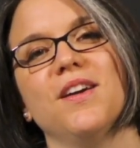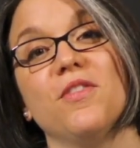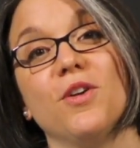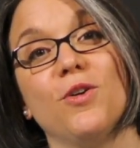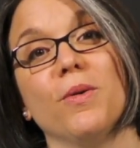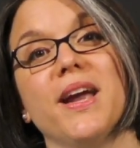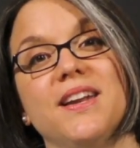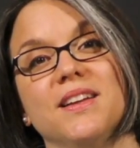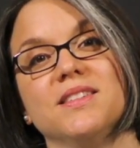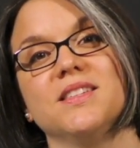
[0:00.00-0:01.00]
the
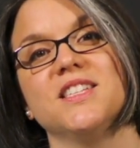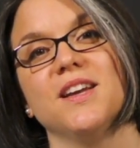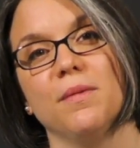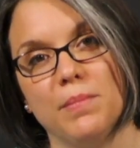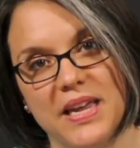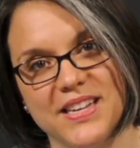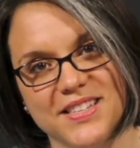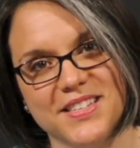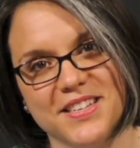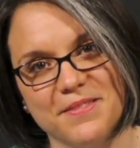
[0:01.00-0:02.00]
greatest
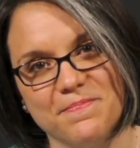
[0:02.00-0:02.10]
peace.